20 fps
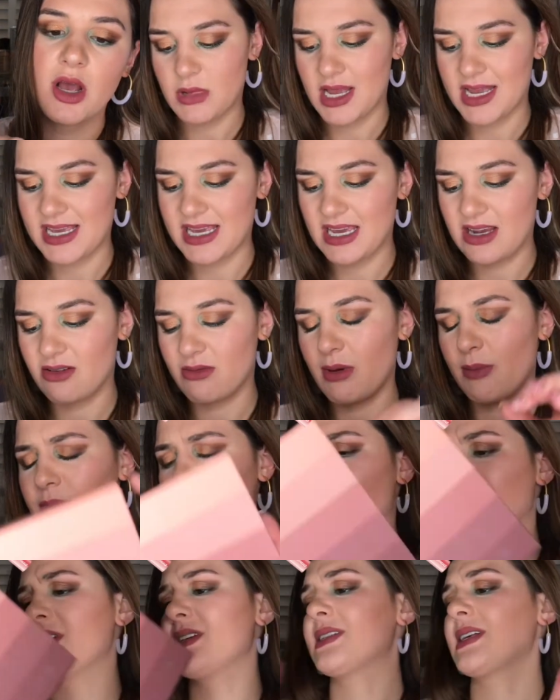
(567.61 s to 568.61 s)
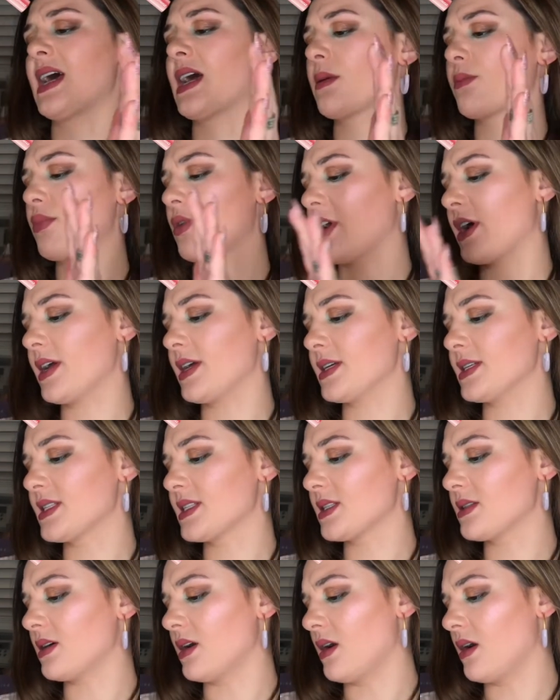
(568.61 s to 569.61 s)
I can't remember the exact
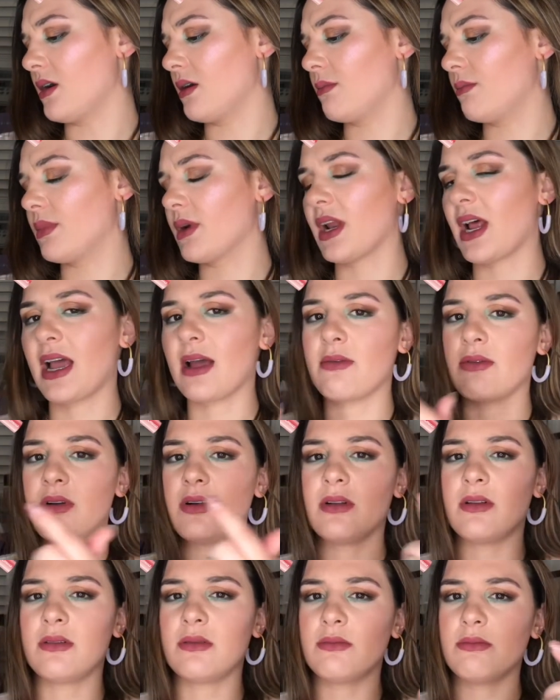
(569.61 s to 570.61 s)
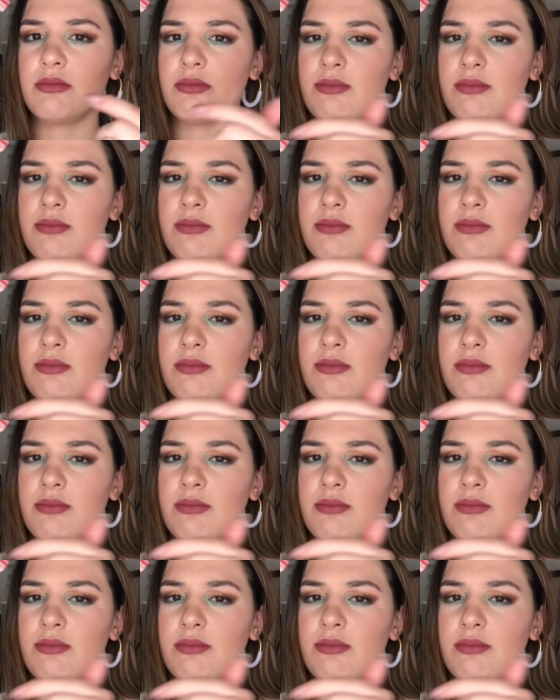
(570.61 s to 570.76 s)
price, but I will